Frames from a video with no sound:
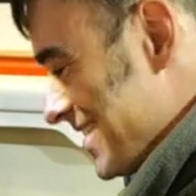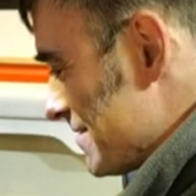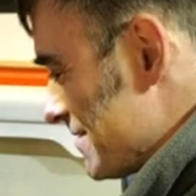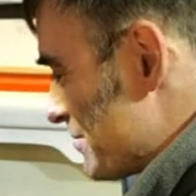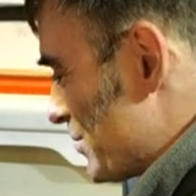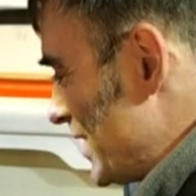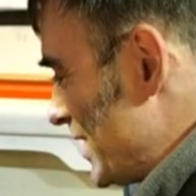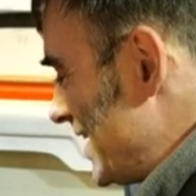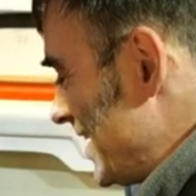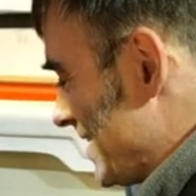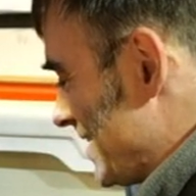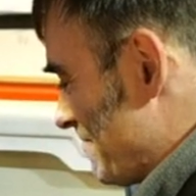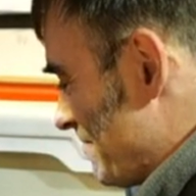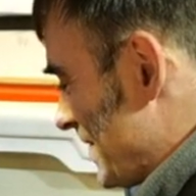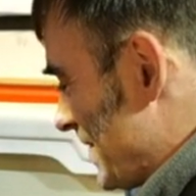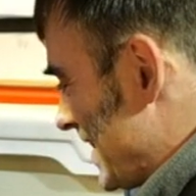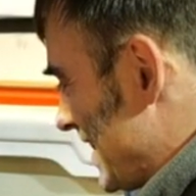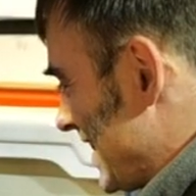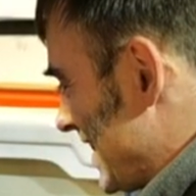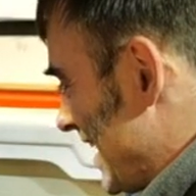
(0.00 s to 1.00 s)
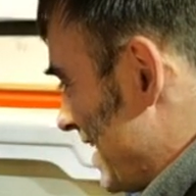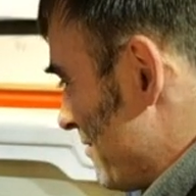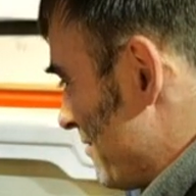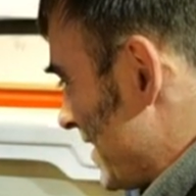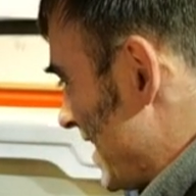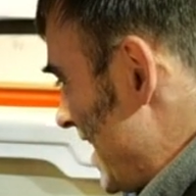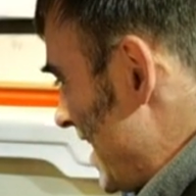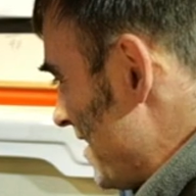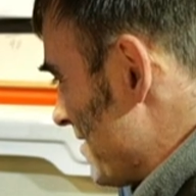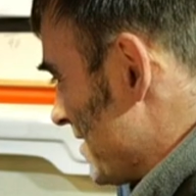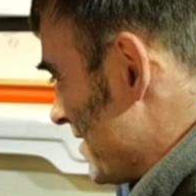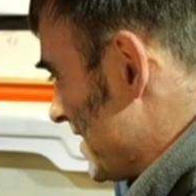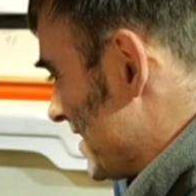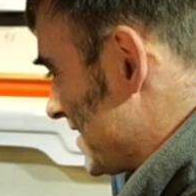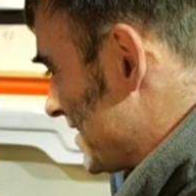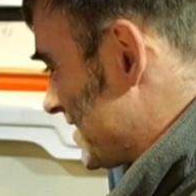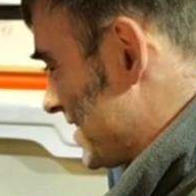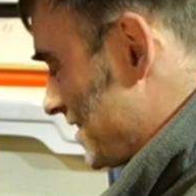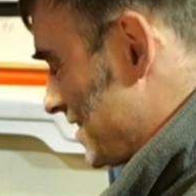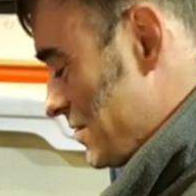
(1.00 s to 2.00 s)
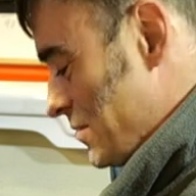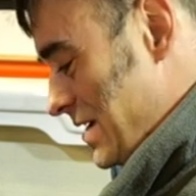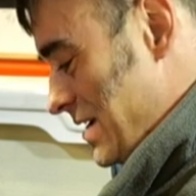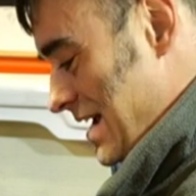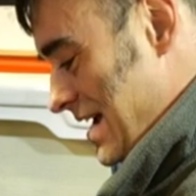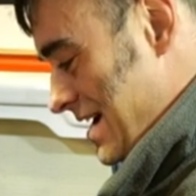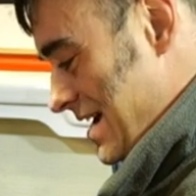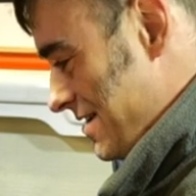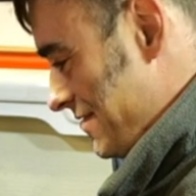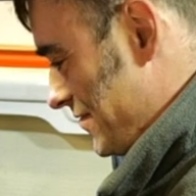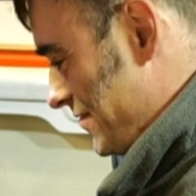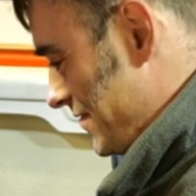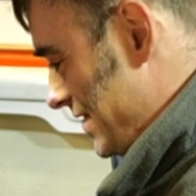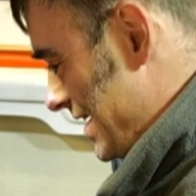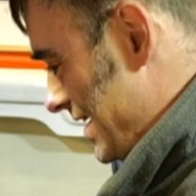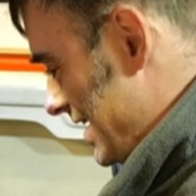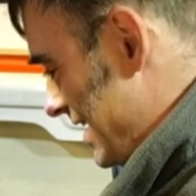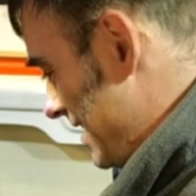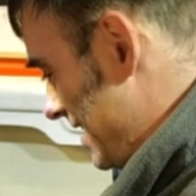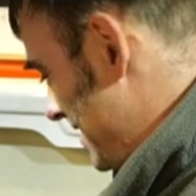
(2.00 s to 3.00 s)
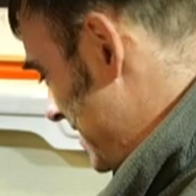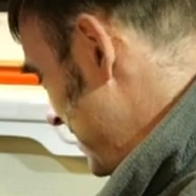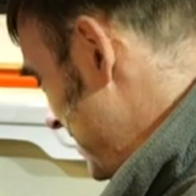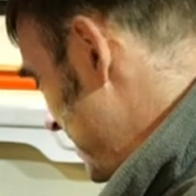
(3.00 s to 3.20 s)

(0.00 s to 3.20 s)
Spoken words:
Brilliant. Here we go. So we have